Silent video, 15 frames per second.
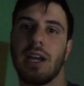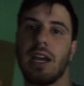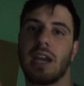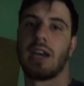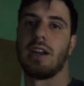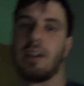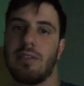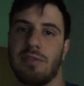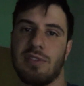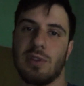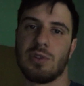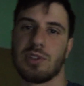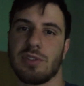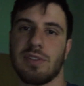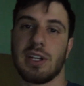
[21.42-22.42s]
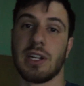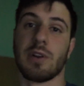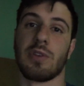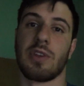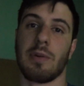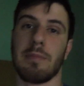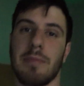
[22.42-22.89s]
and in future videos,
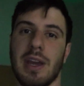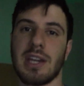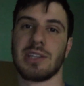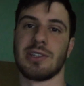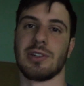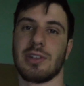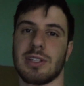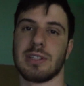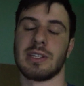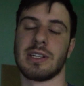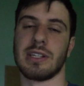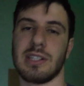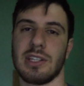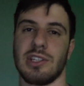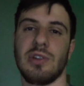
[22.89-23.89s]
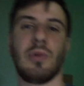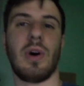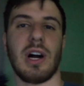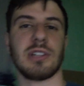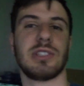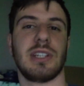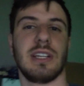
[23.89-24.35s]
so make sure to continue
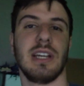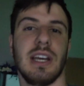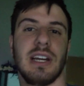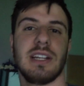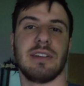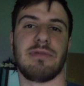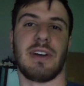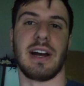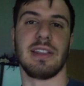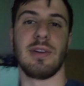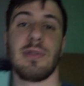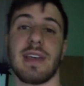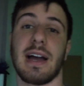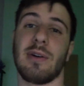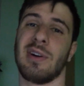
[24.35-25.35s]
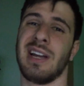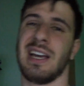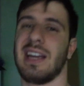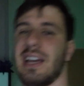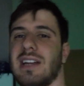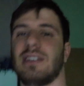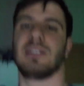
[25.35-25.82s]
watching to find those out.
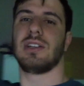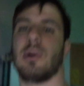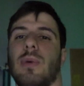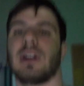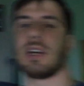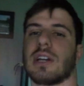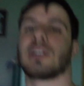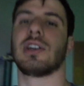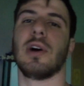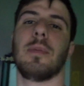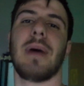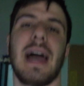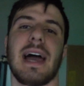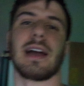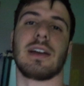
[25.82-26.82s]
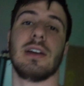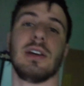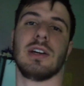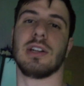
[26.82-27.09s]
And you know what? Go back.